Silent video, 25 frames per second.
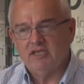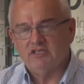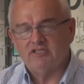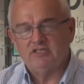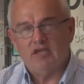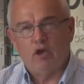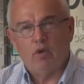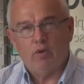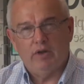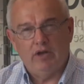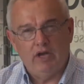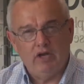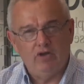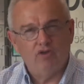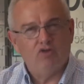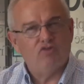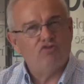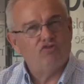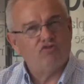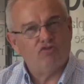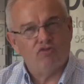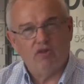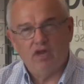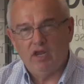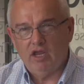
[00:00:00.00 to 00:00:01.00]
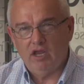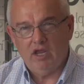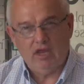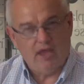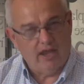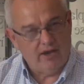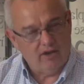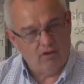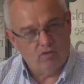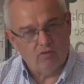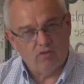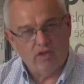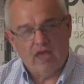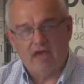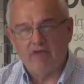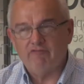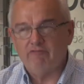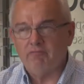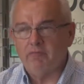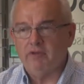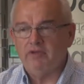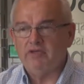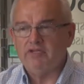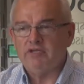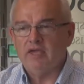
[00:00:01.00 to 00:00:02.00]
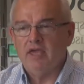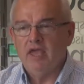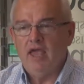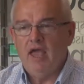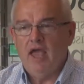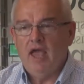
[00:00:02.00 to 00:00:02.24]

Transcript: so in industry and or government.